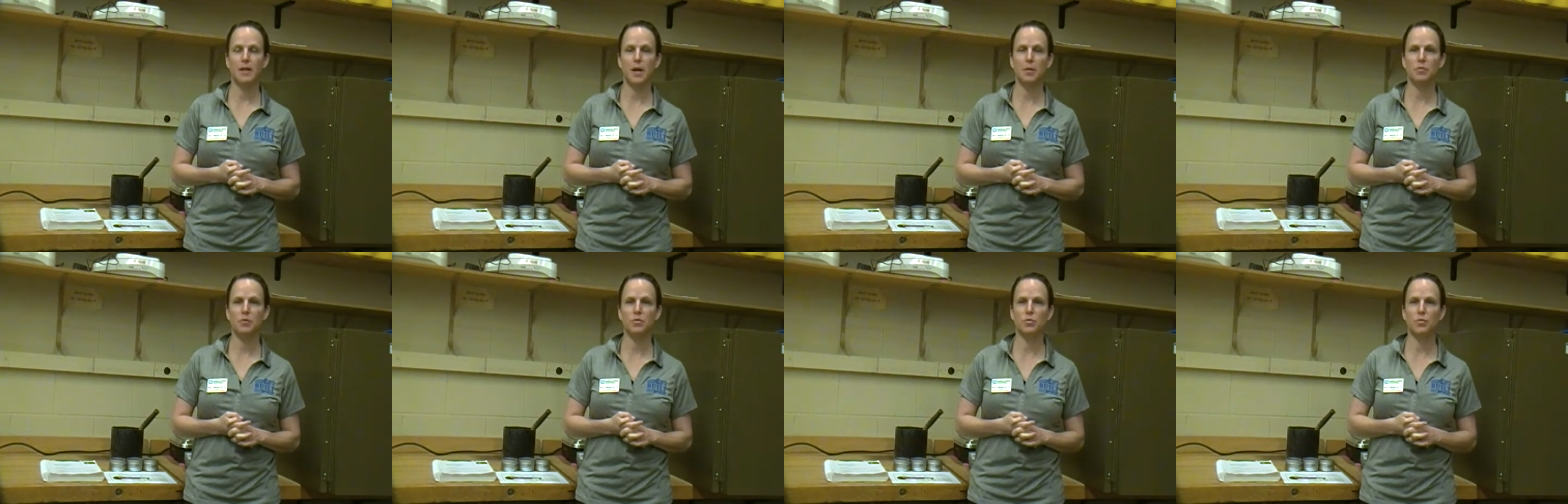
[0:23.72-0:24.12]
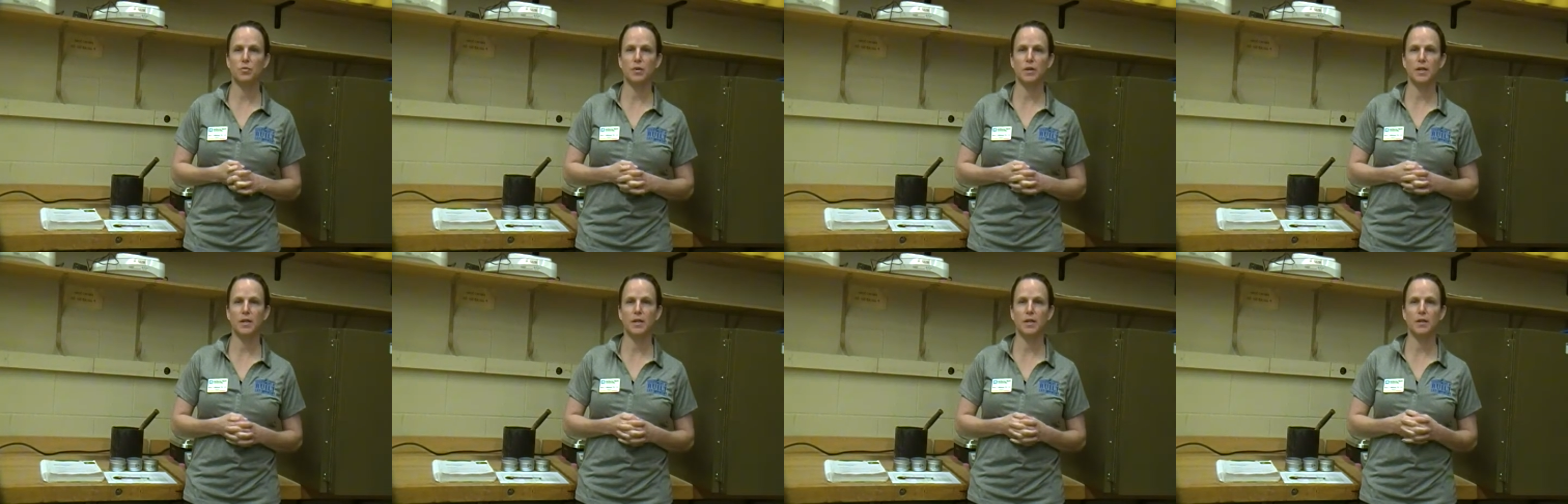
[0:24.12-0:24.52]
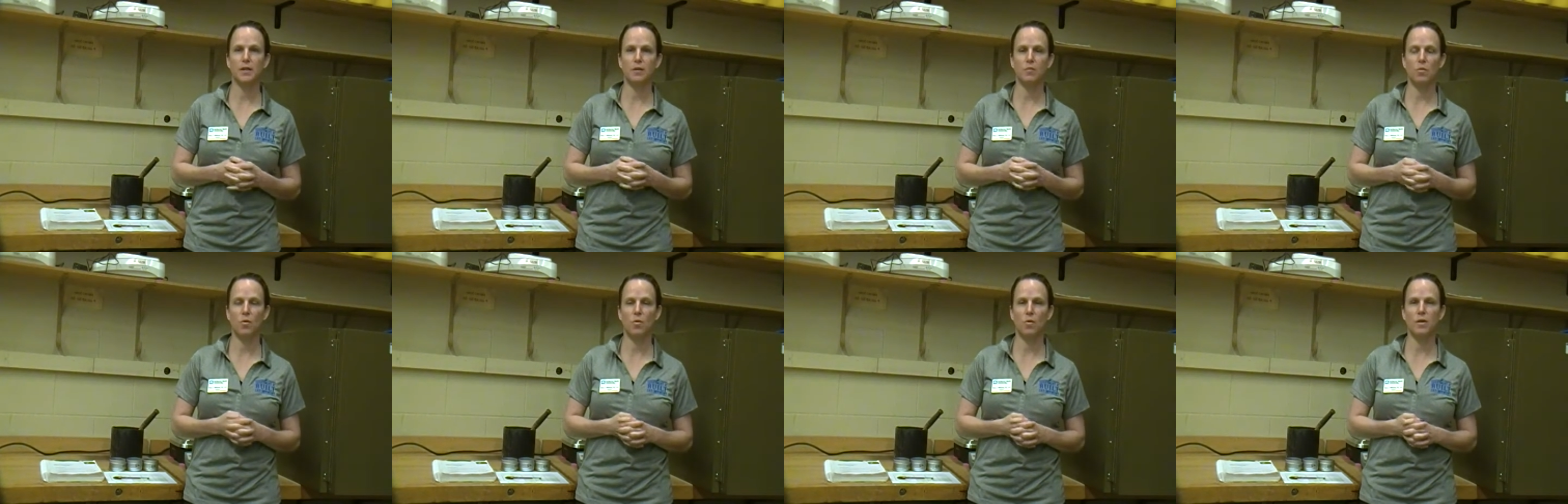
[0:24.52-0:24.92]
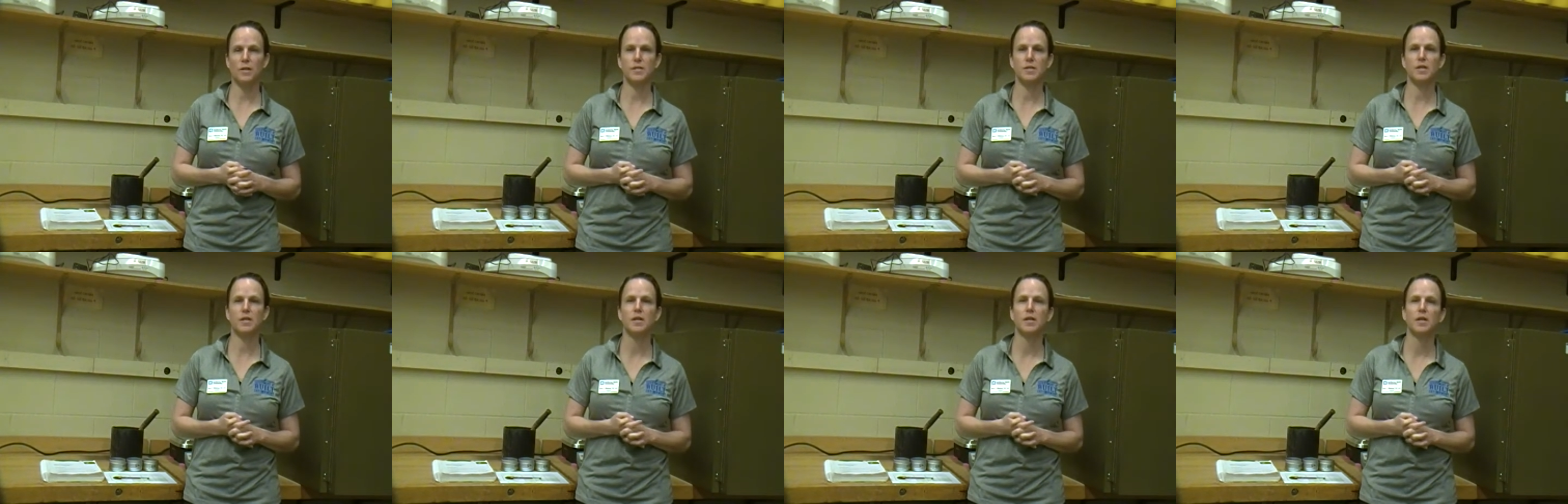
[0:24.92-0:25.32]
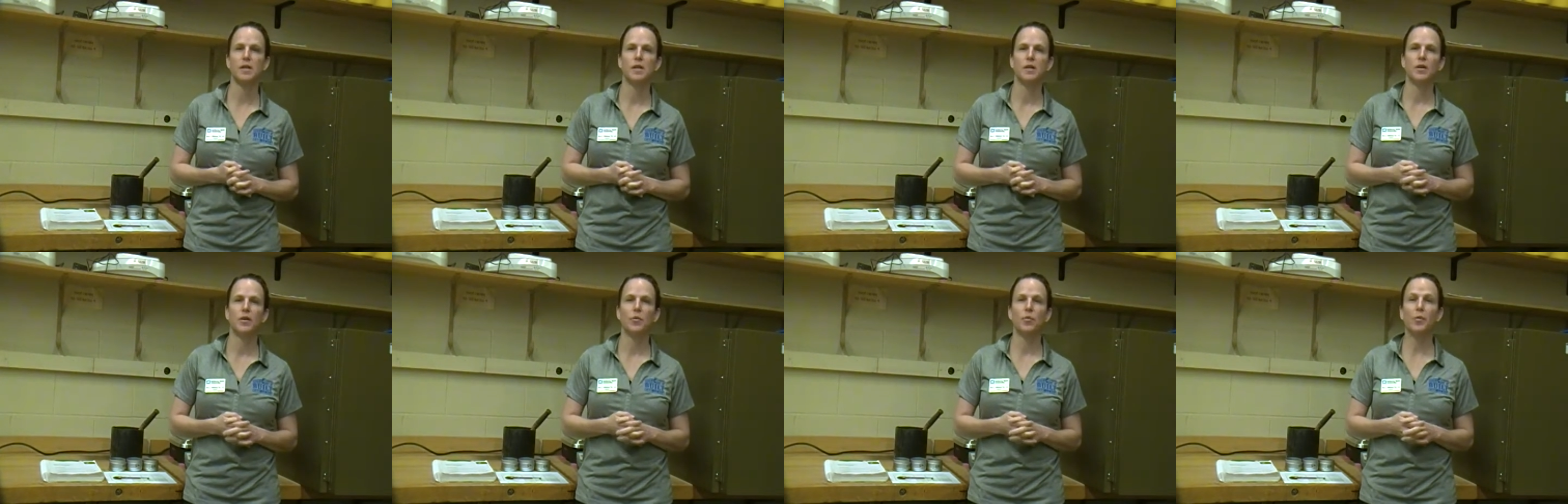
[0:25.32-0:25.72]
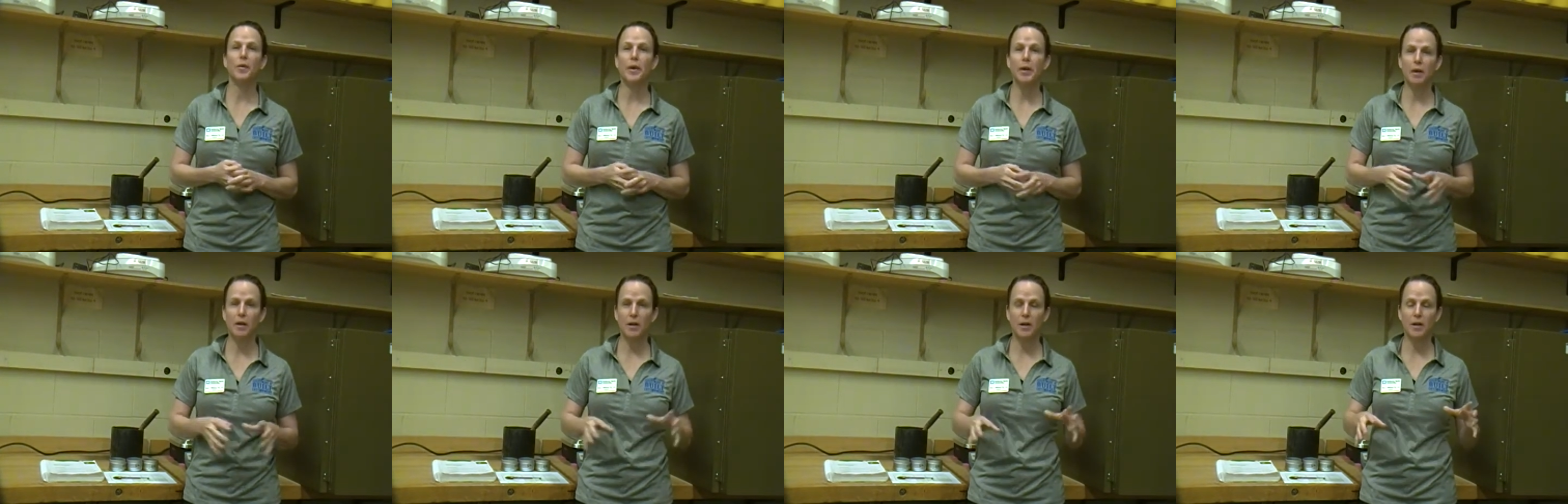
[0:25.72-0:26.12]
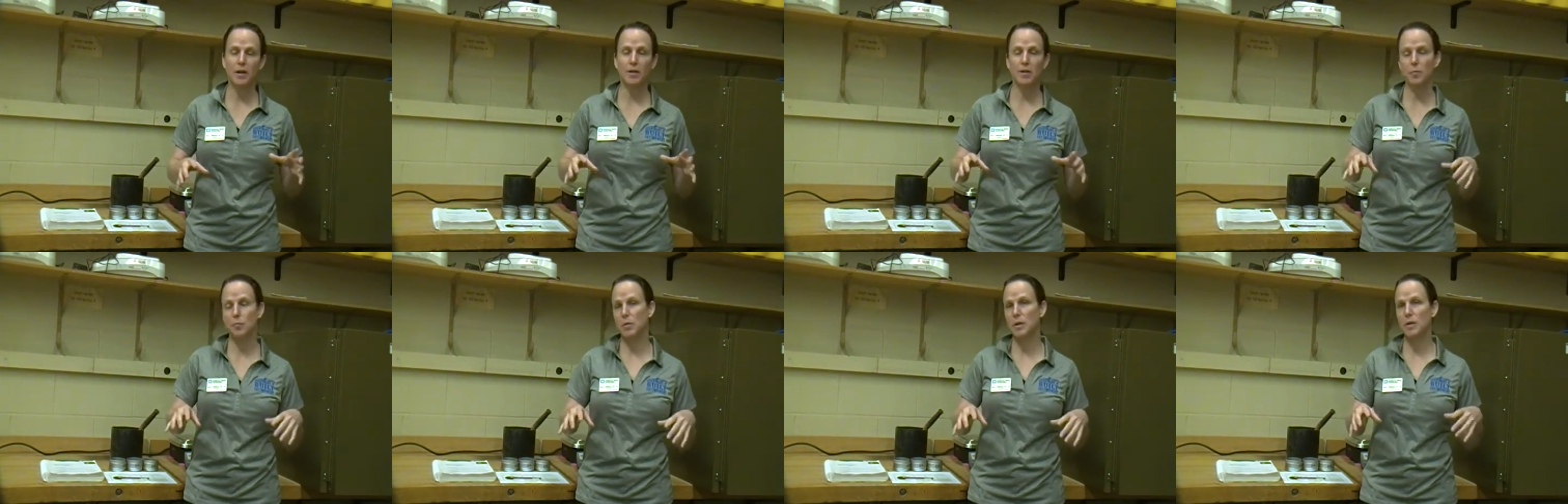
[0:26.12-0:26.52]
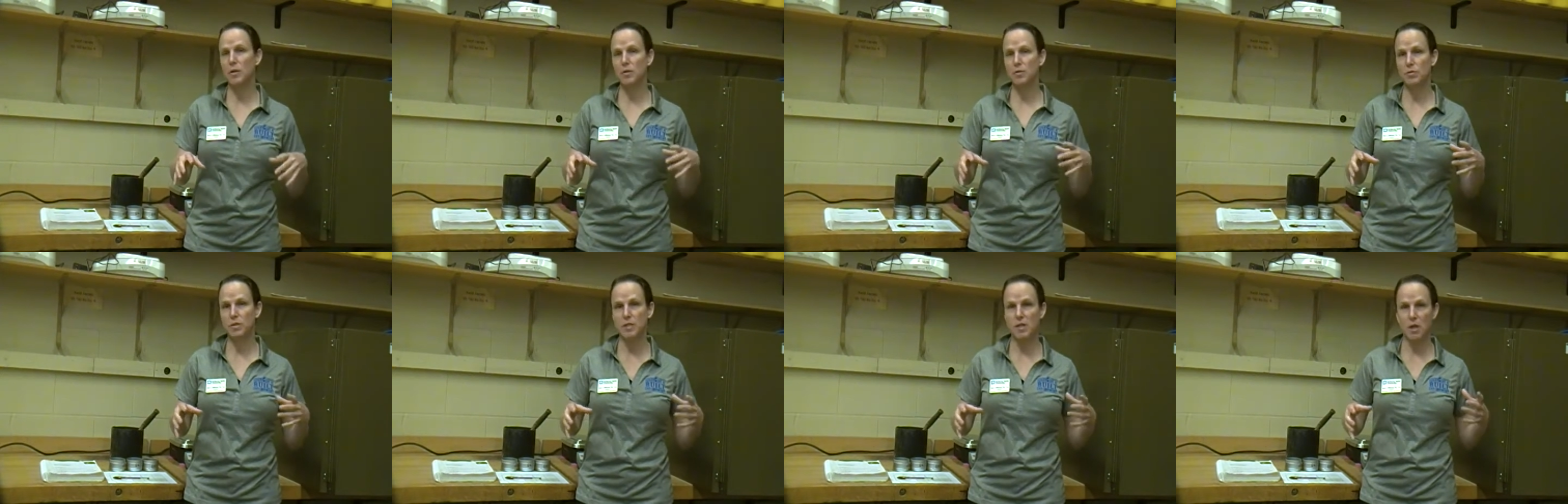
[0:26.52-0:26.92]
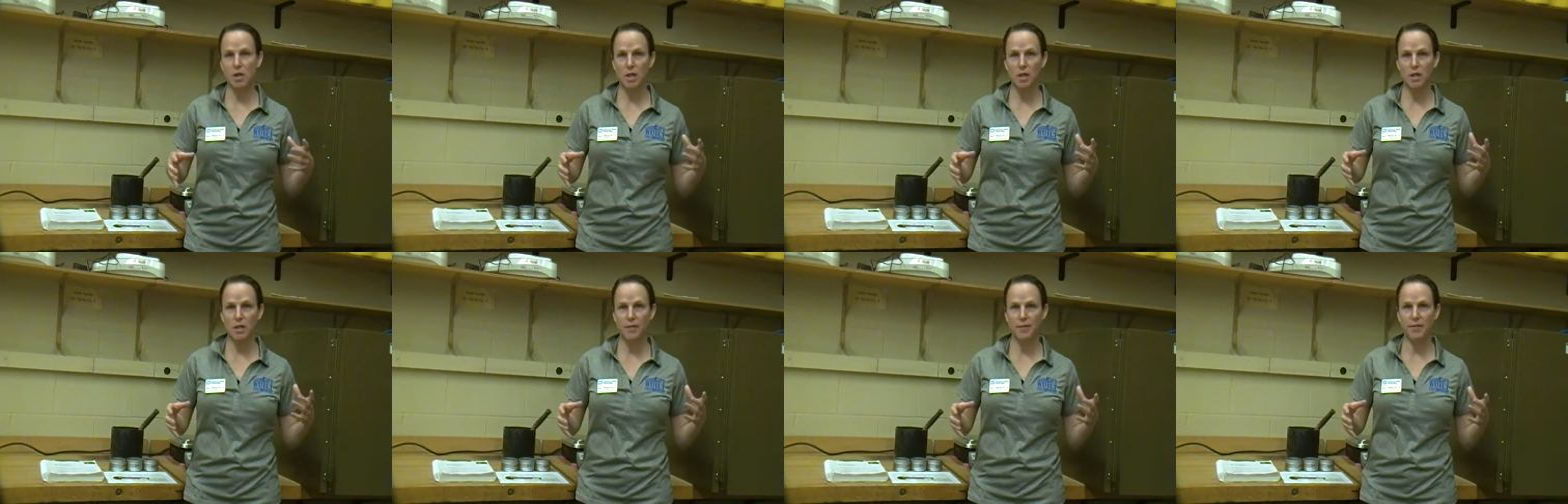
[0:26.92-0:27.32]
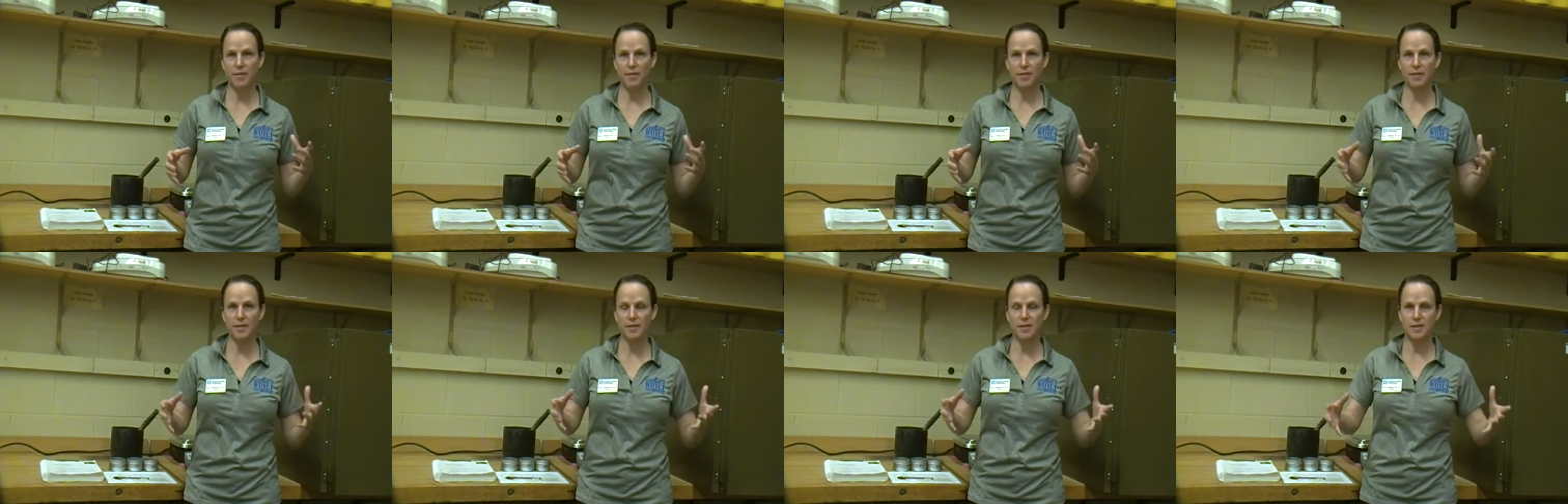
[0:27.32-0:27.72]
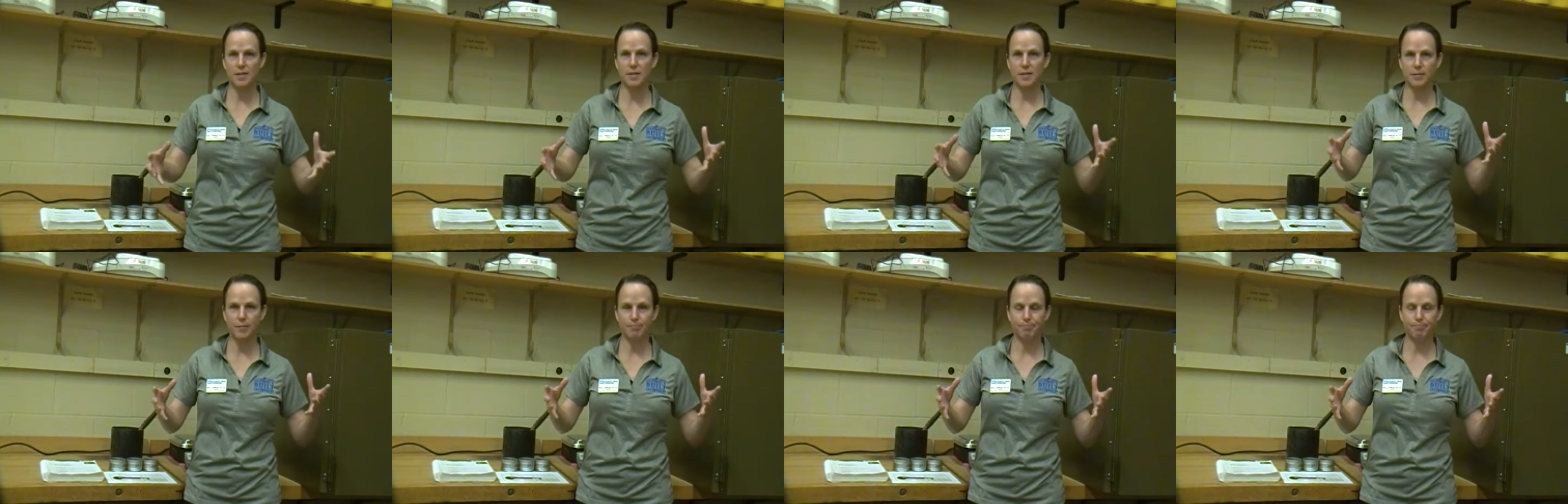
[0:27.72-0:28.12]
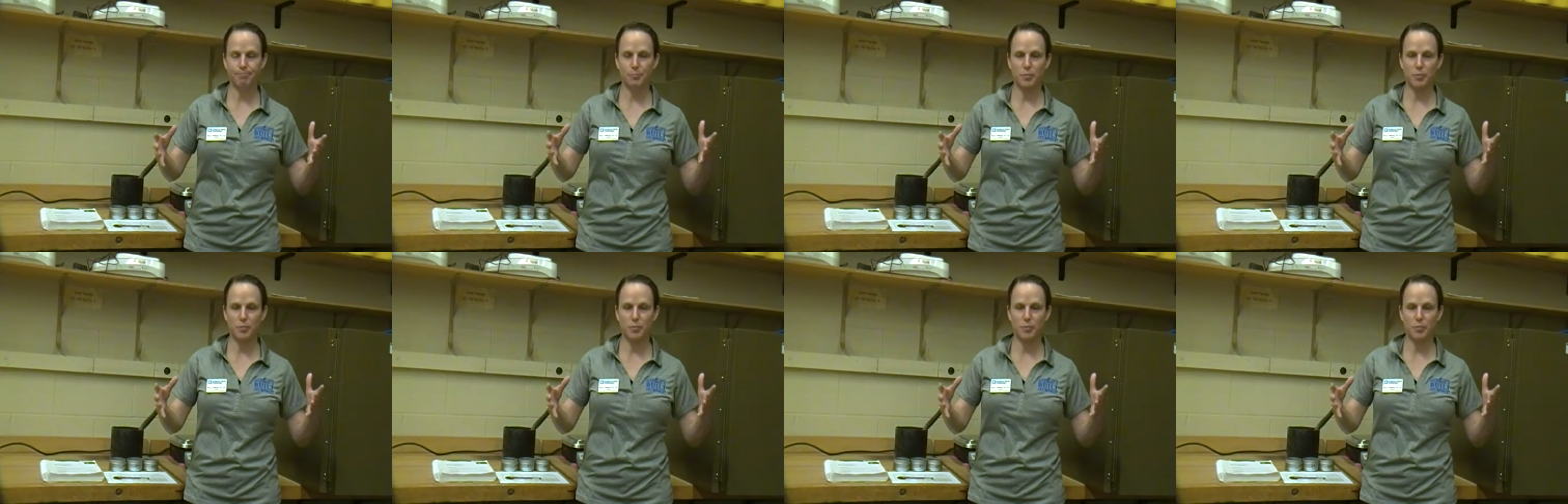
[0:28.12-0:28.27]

laboratory course, we are going to be using this